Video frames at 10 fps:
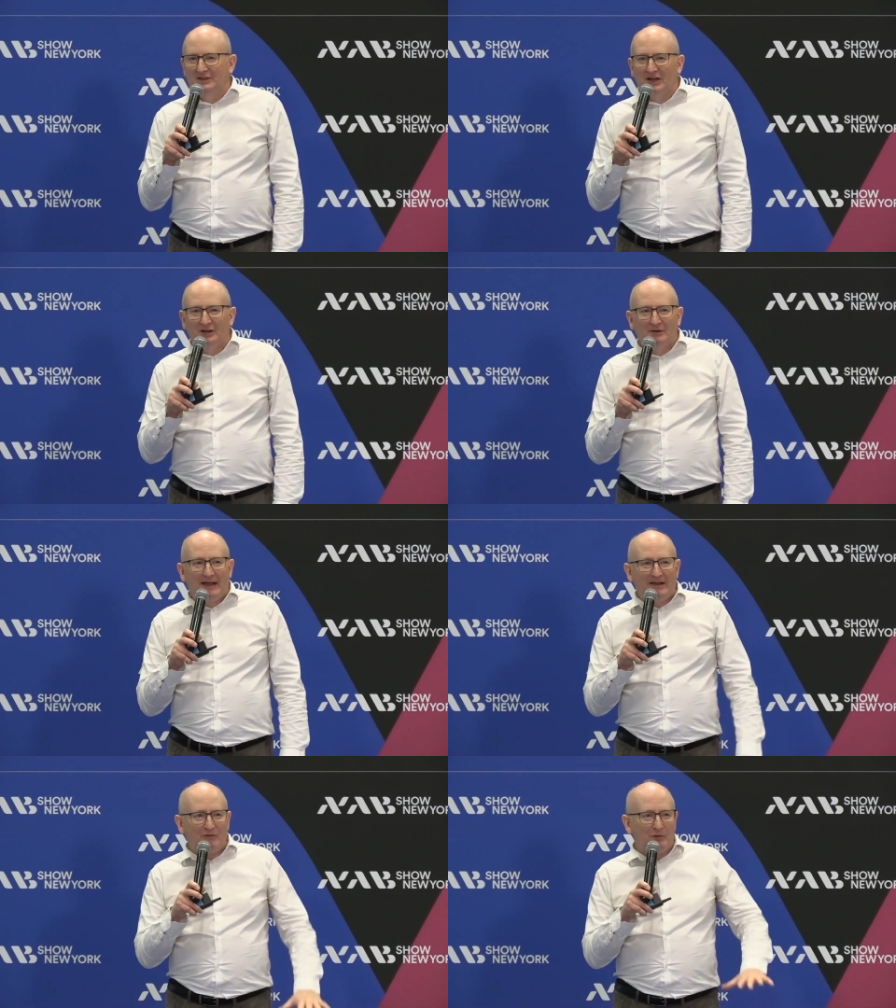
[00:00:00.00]

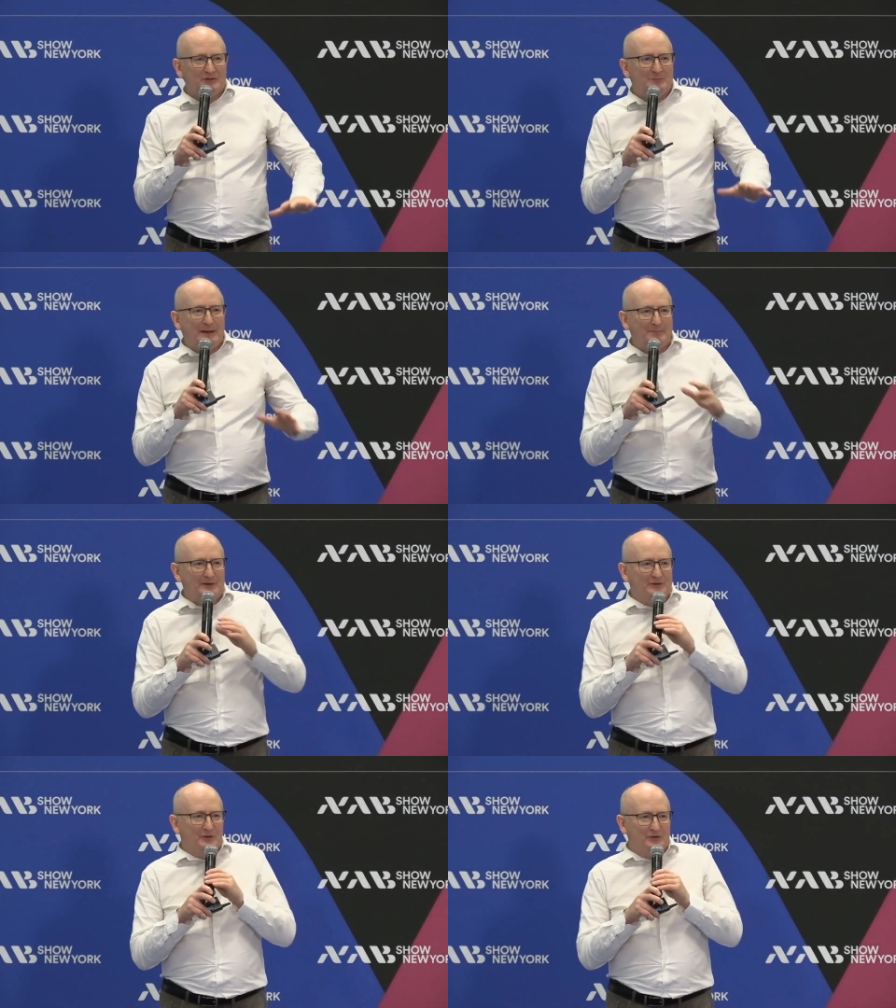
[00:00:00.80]
No, everyone's
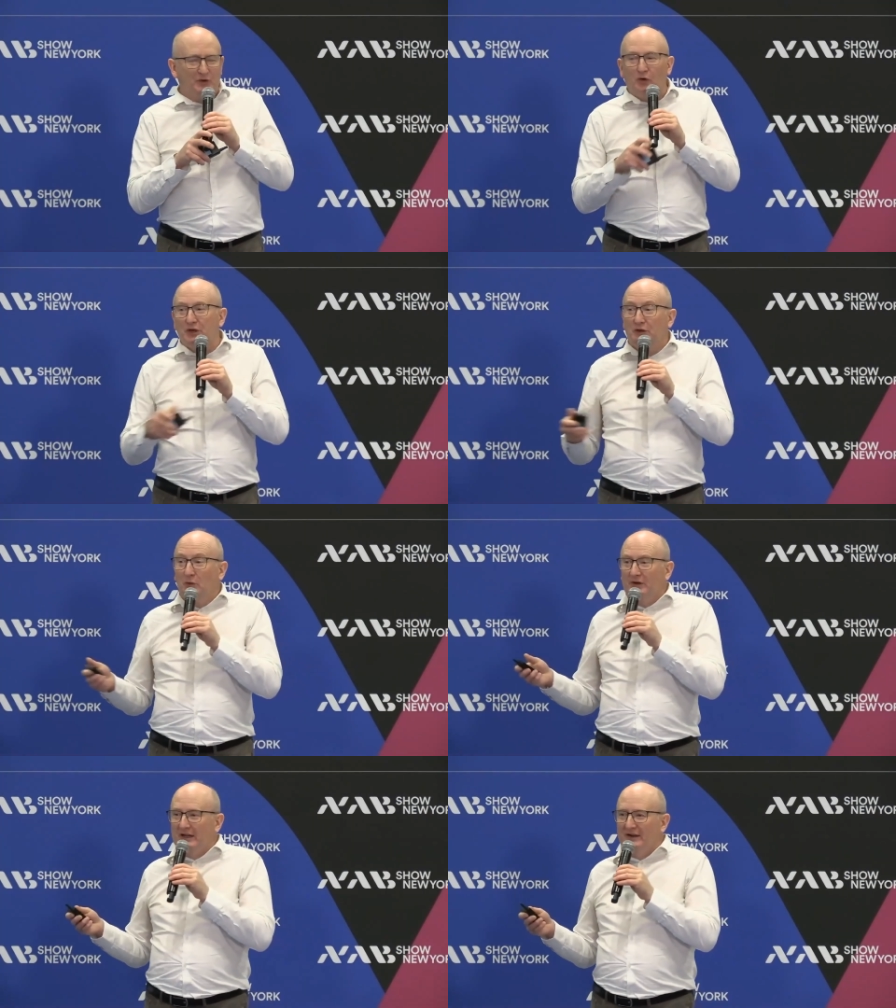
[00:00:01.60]
bamboozled. Or you
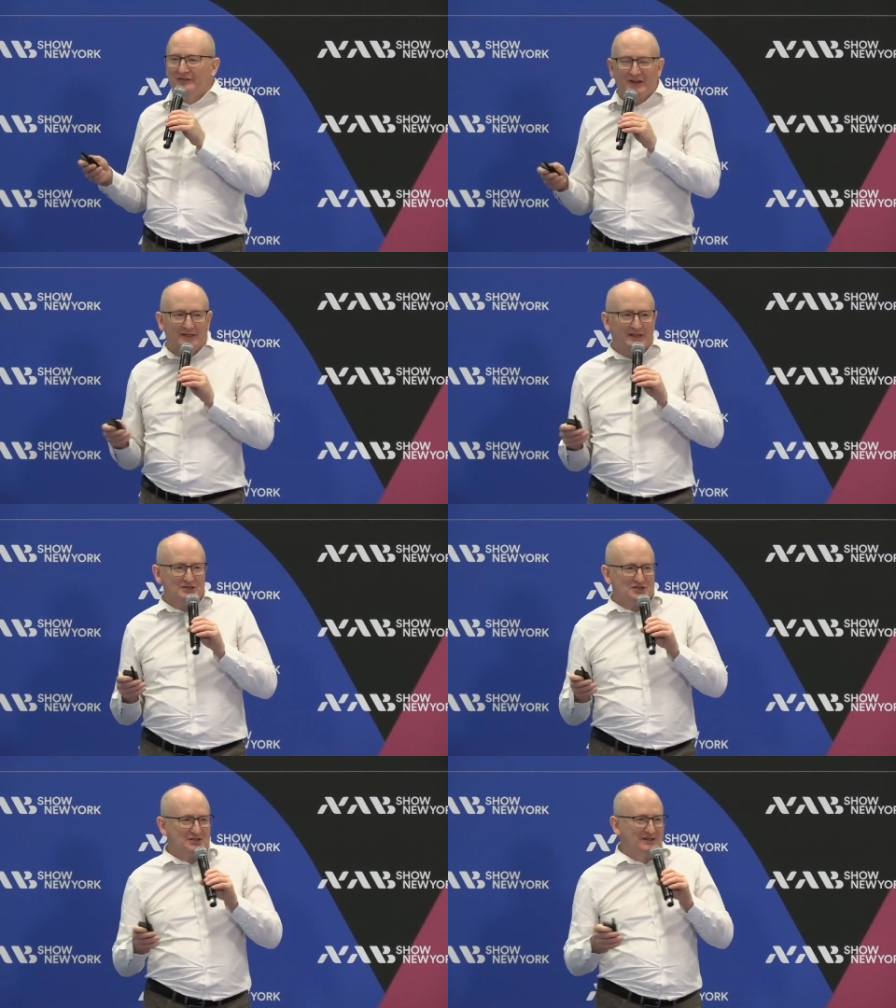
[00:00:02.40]
want to go for your
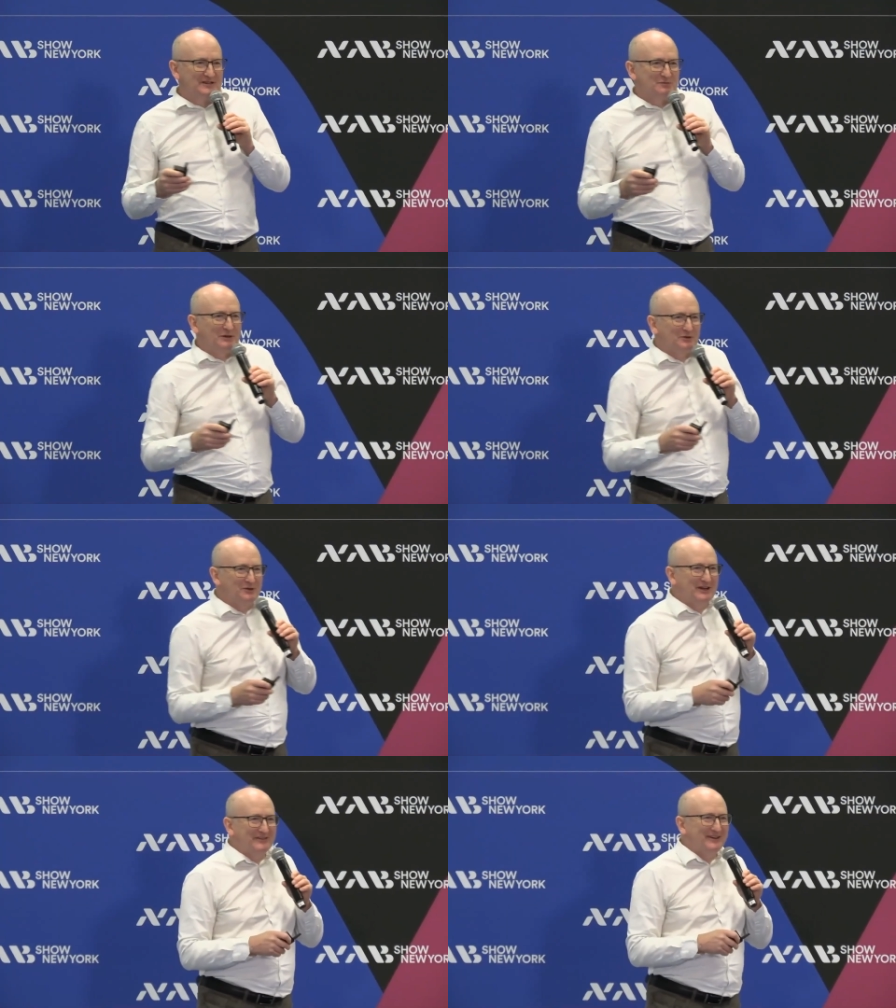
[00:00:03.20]
lunch. It's one
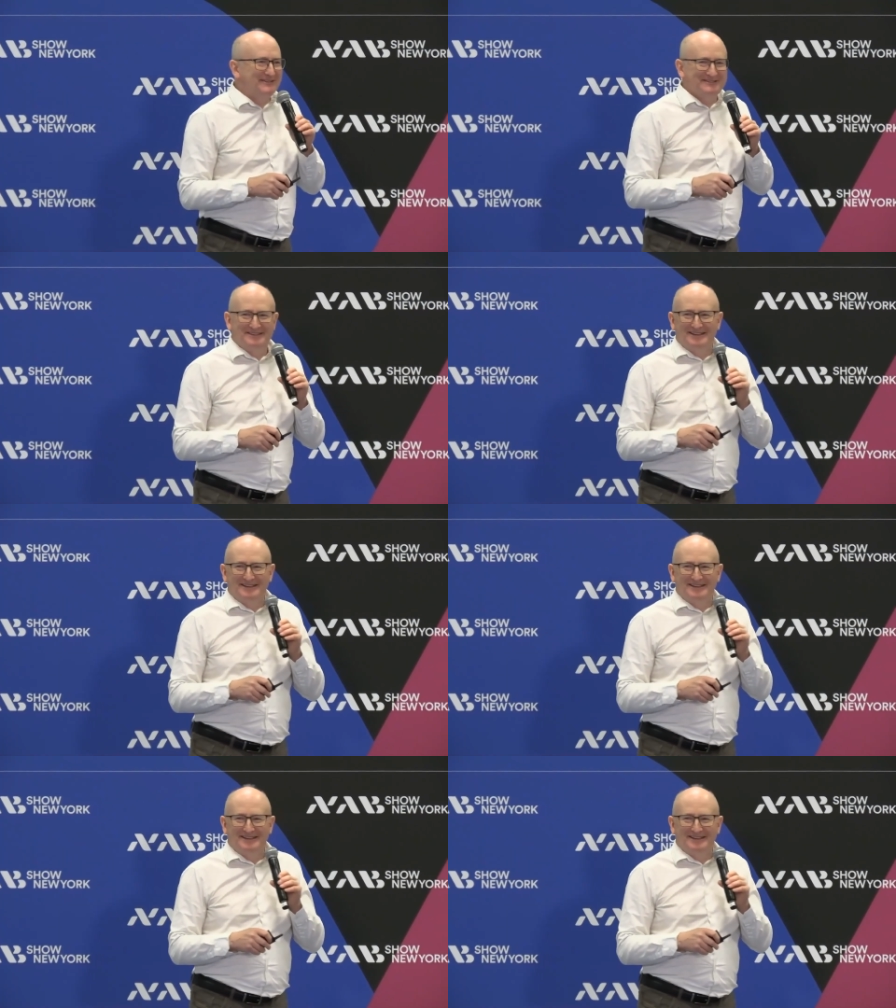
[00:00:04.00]
or the other.